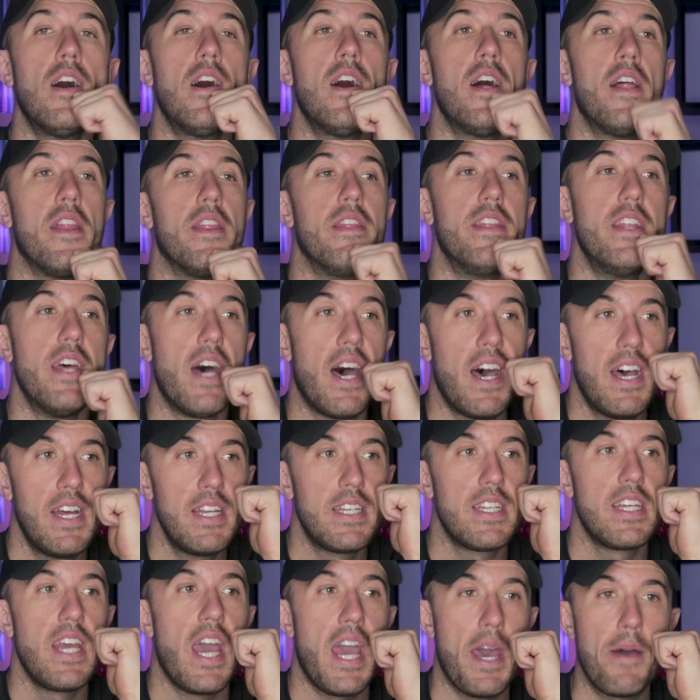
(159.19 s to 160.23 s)

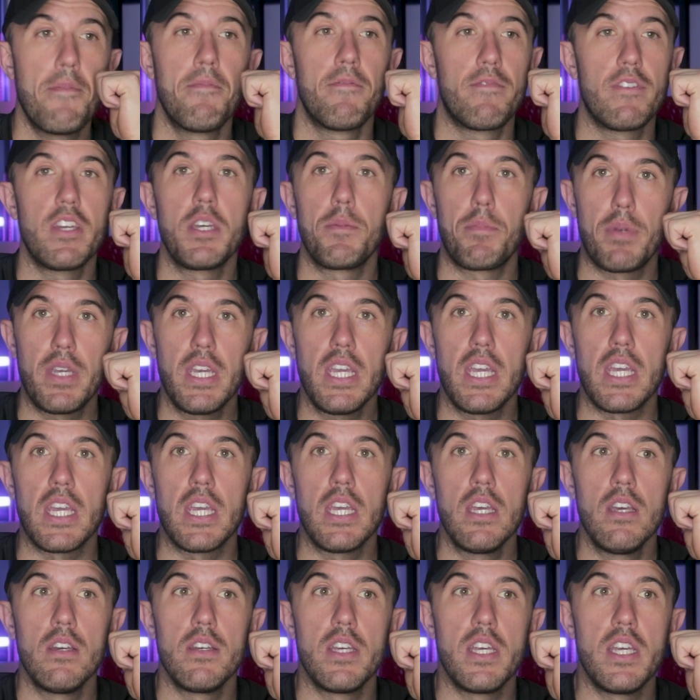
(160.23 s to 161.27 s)
That
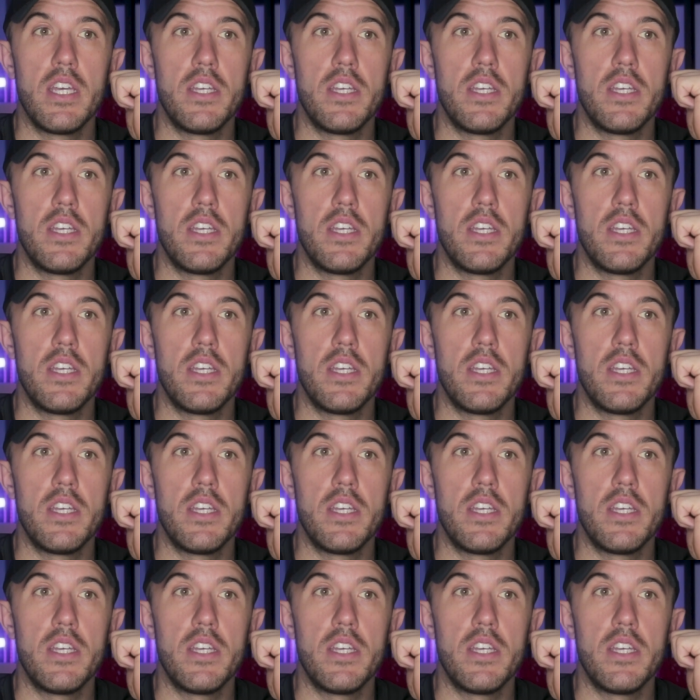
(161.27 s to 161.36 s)
MVP